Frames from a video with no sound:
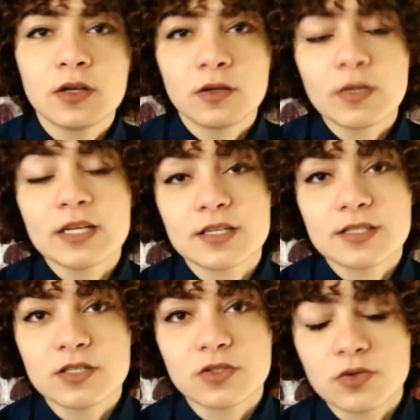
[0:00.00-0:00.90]
winter
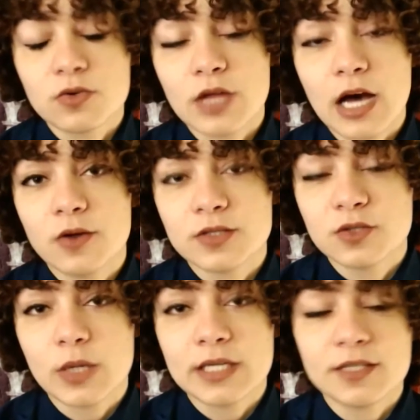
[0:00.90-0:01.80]
season
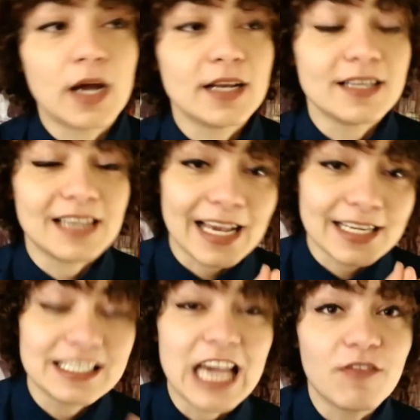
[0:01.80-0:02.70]
2021.
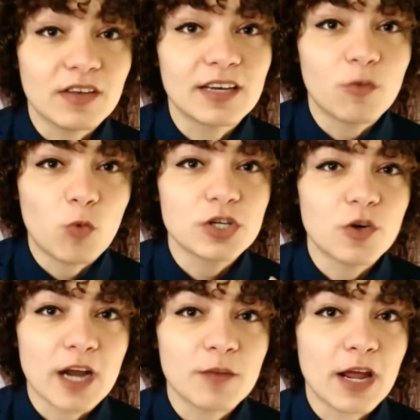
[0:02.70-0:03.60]
Like, definitely One
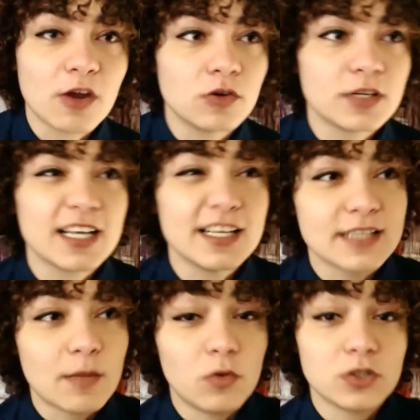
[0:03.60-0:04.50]
Direct Priority
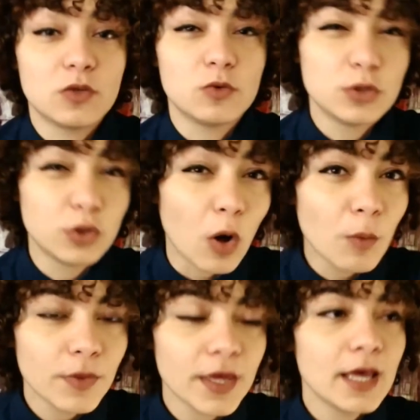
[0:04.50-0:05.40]
is amongst those
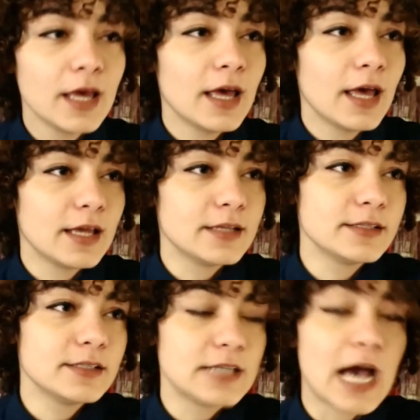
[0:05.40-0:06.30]
top.
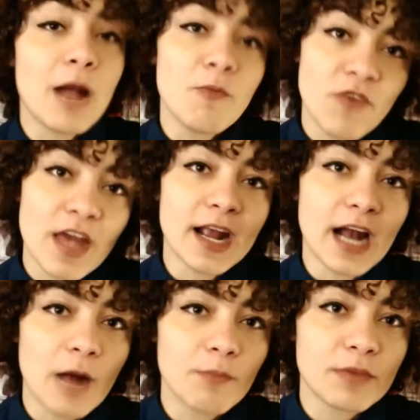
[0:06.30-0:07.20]
And I'm very
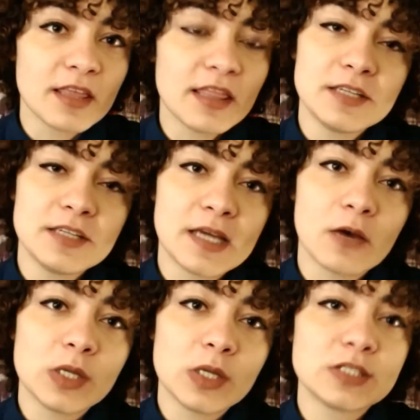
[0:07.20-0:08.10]
happy that I
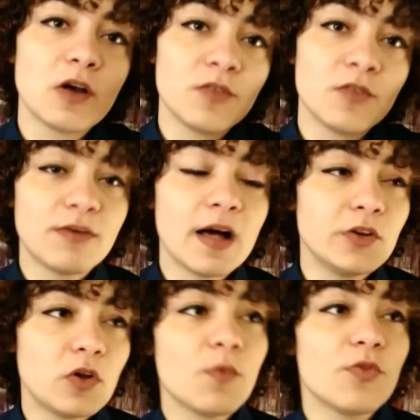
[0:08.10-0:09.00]
was of the
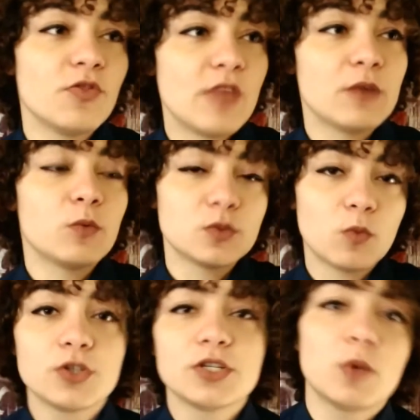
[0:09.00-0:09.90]
fandom that was
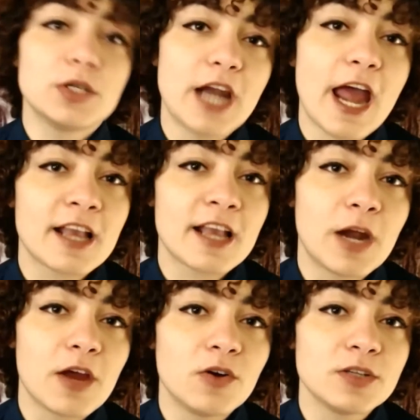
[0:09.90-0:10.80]
watching One Direct
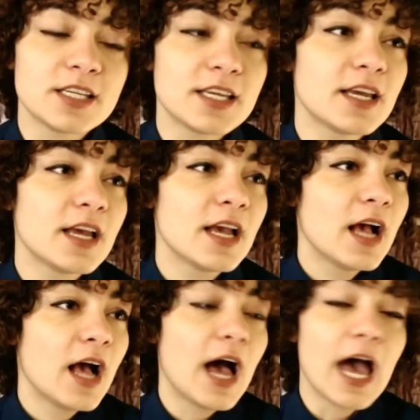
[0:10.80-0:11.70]
Priority.
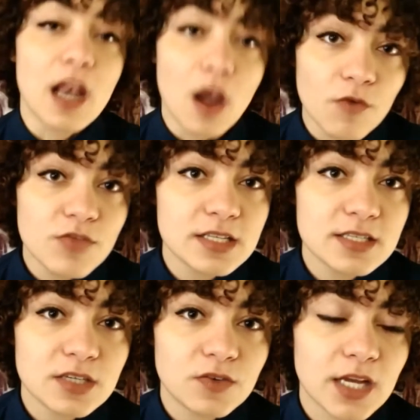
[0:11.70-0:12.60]
I love that
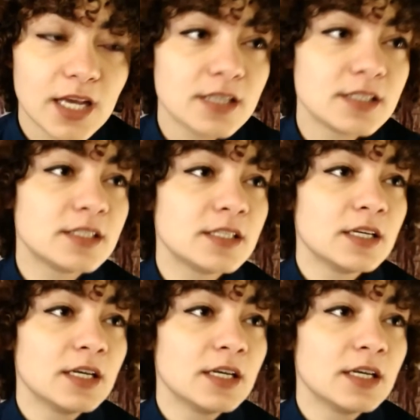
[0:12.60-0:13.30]
series.